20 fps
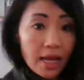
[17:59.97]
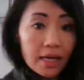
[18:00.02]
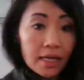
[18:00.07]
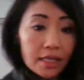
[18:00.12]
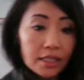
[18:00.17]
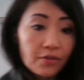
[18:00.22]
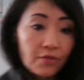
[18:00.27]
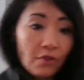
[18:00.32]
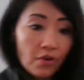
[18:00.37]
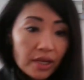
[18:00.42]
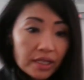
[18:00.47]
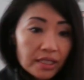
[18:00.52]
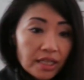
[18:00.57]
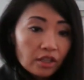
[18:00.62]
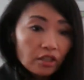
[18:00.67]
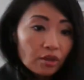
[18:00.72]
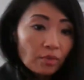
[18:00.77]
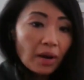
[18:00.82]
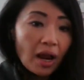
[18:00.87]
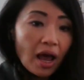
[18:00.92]
Let's focus
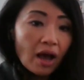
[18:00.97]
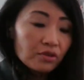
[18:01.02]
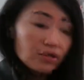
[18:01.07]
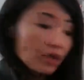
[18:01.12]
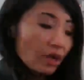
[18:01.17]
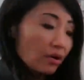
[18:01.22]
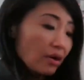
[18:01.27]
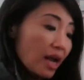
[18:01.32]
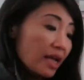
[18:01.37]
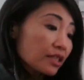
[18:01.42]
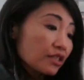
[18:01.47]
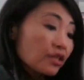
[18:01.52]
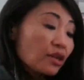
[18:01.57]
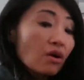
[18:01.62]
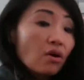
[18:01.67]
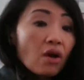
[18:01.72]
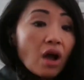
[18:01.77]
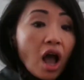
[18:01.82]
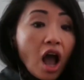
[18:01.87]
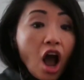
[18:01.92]
on the blouse. All right,
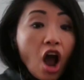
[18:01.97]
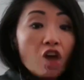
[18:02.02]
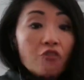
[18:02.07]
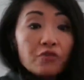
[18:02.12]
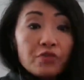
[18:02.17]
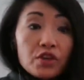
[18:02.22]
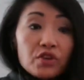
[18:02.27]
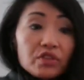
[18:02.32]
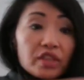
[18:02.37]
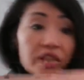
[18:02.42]
so a few